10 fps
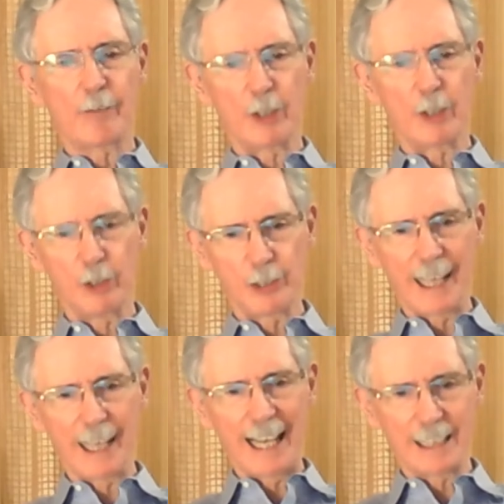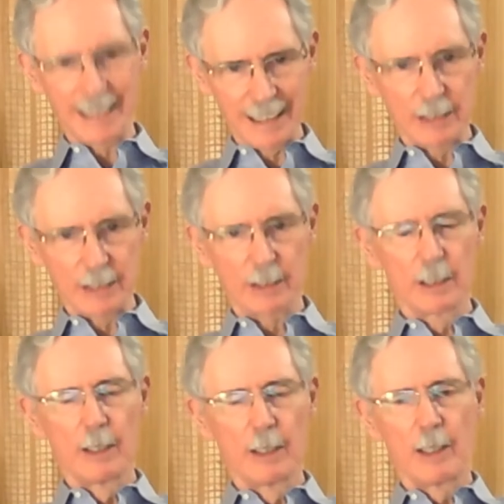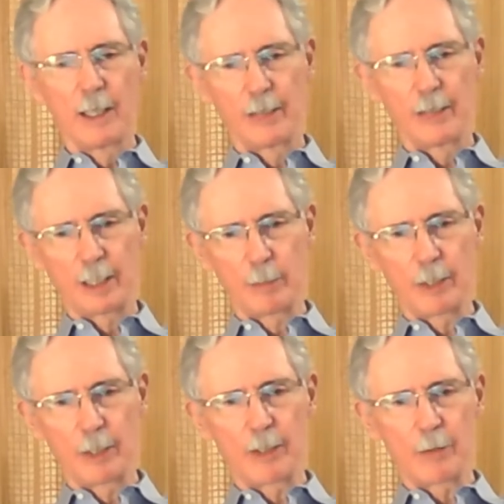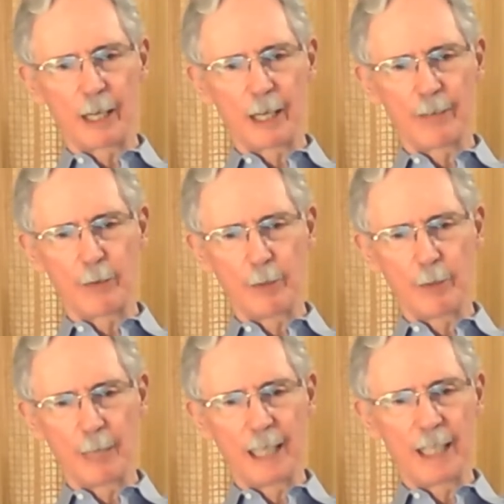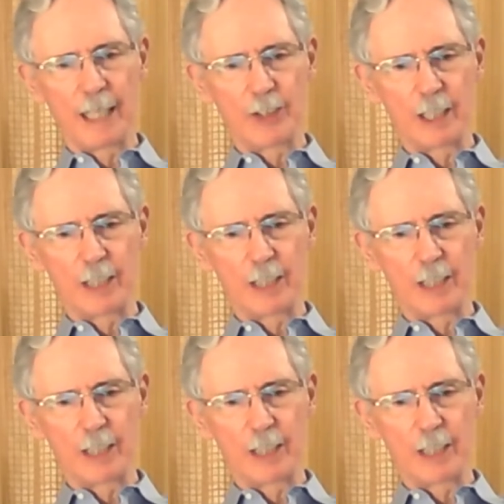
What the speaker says: to use it as is, that the building will have to remain as it is.